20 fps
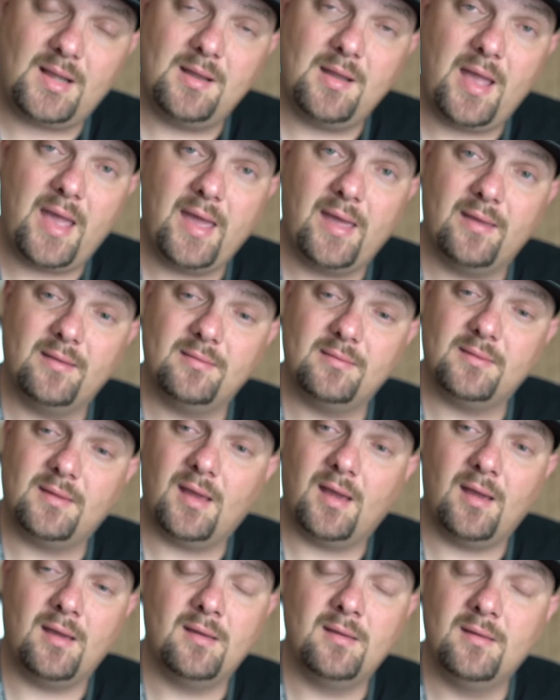And
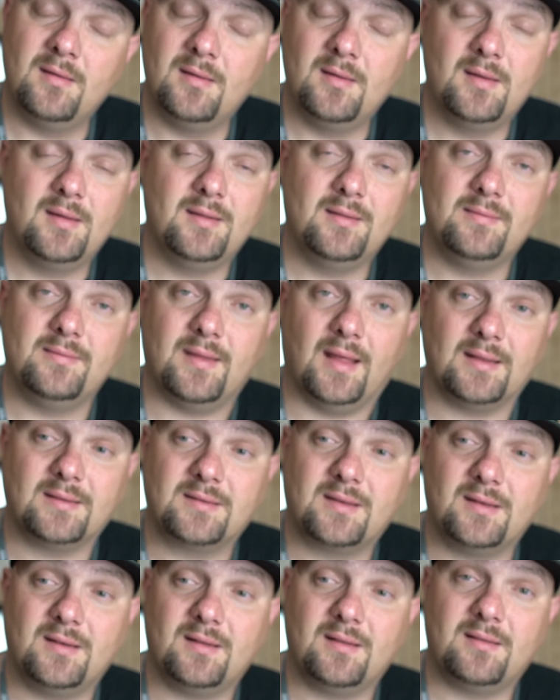that's
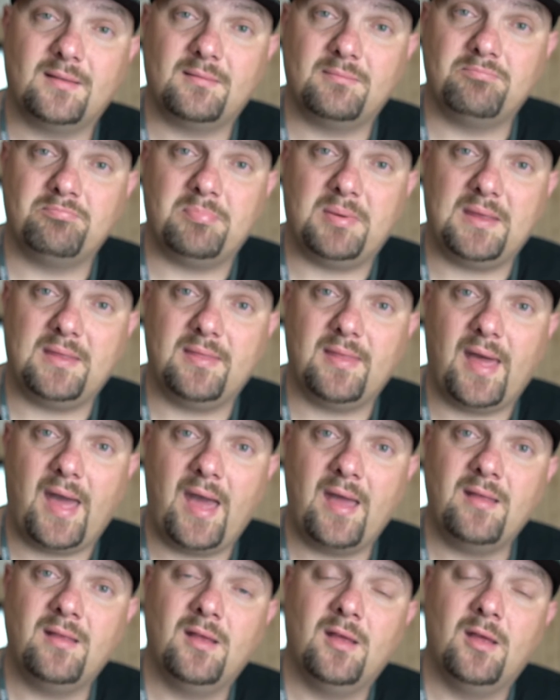going to be
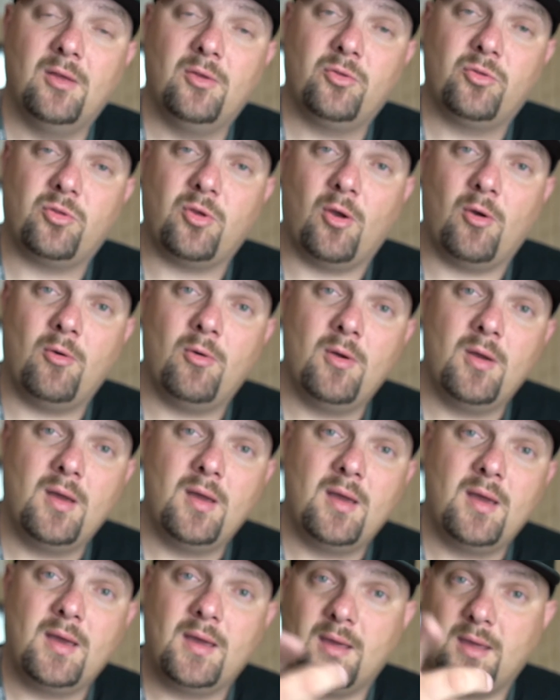that. So
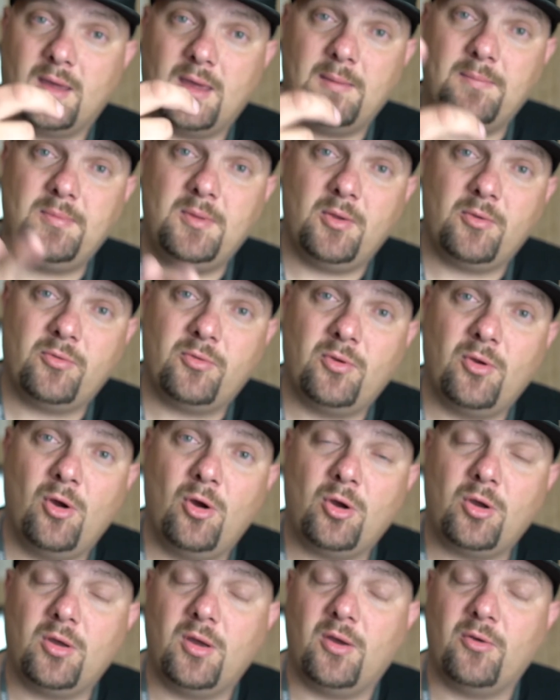keep those
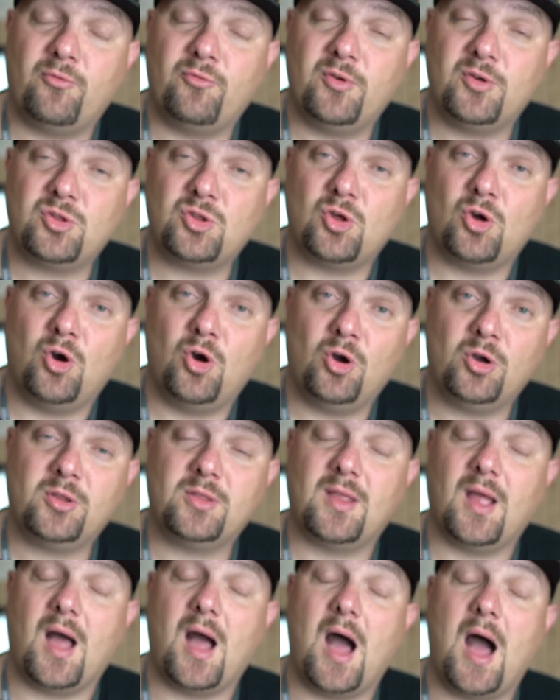fish
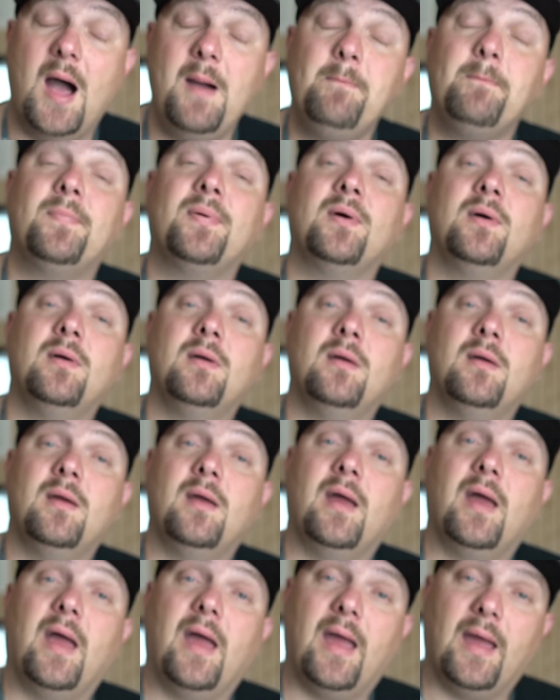hooked up
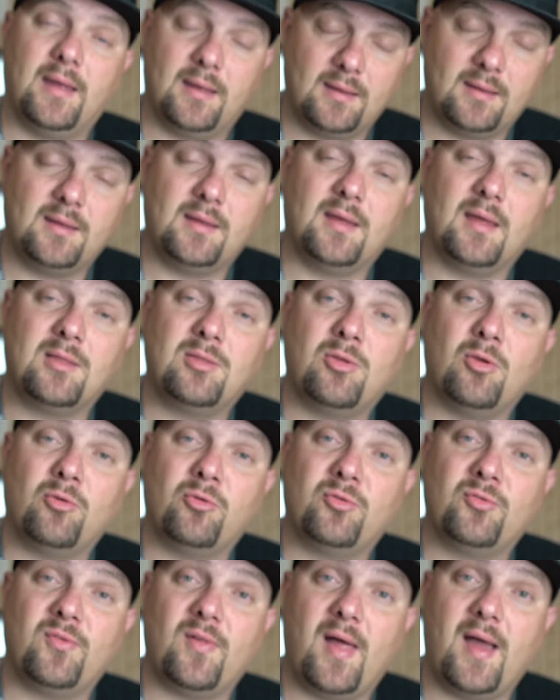and get
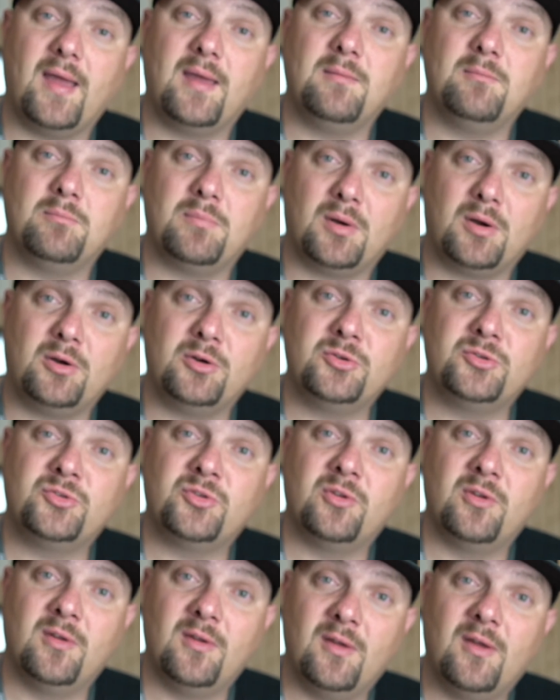those flying
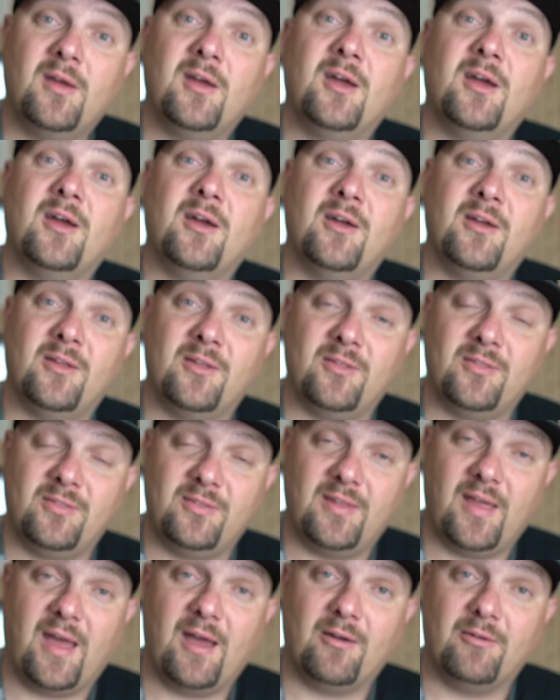birds
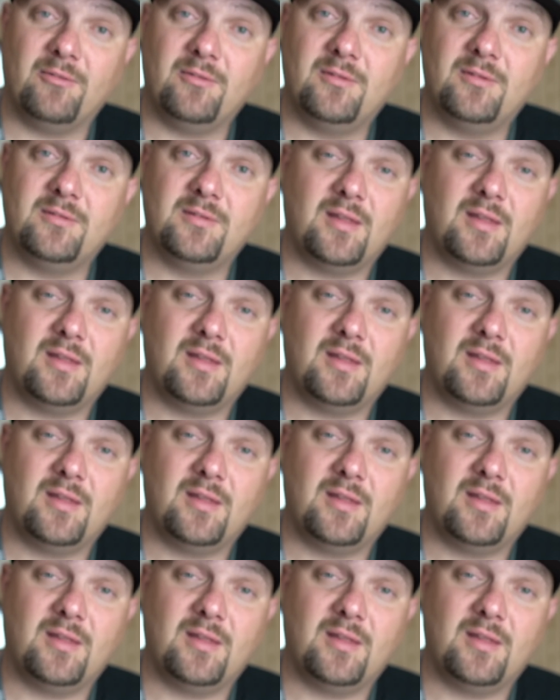down.